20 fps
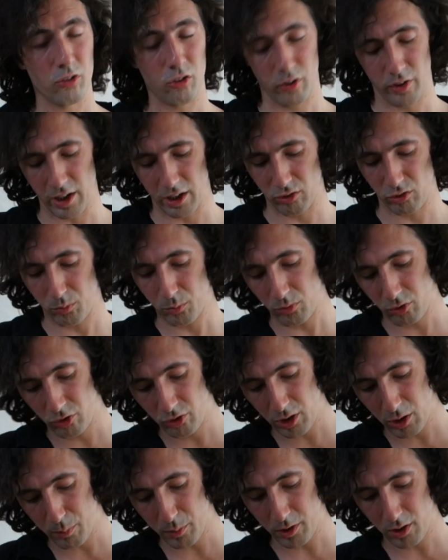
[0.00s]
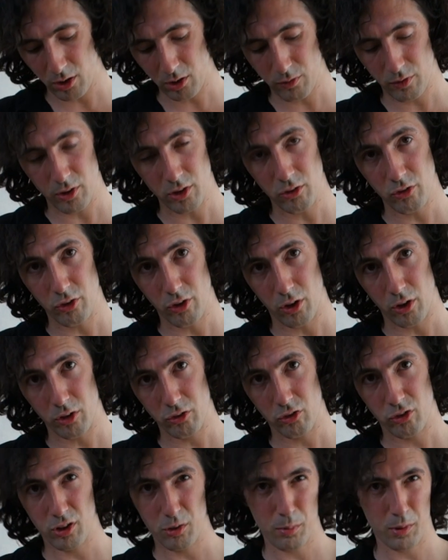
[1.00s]
so that's skipping over the
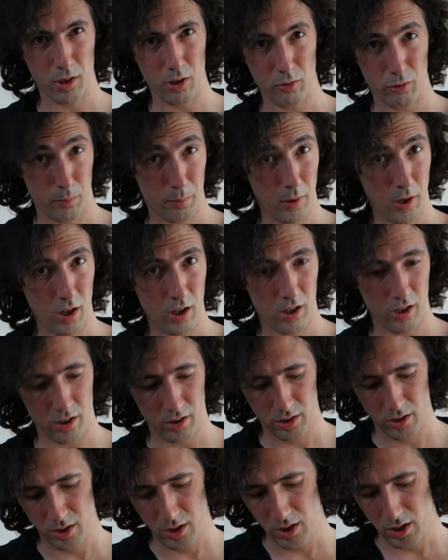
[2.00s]
dot, skipping over pa,